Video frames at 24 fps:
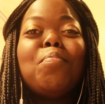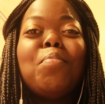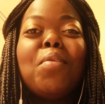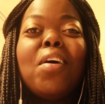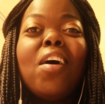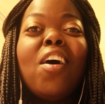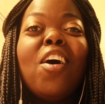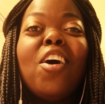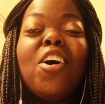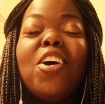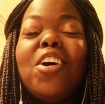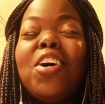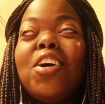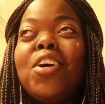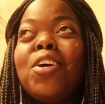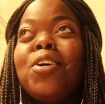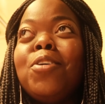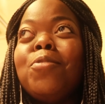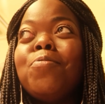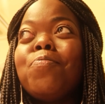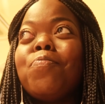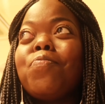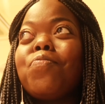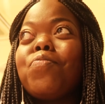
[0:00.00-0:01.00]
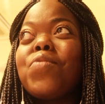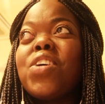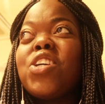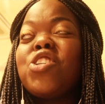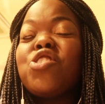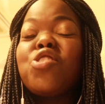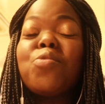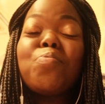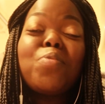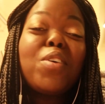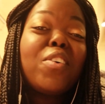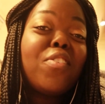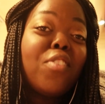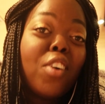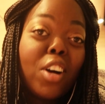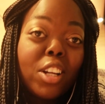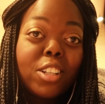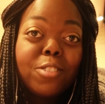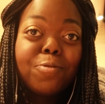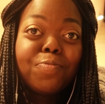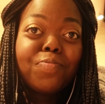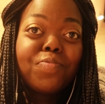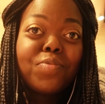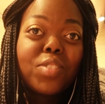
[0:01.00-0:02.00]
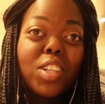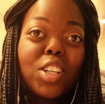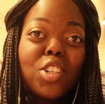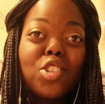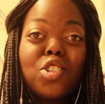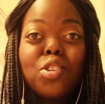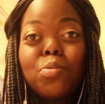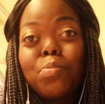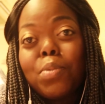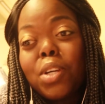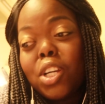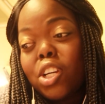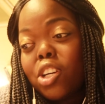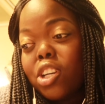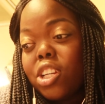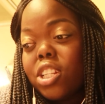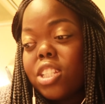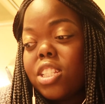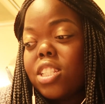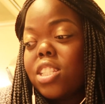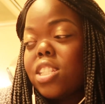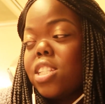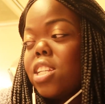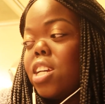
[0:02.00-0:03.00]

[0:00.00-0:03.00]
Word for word: but um, it should be fun it should be good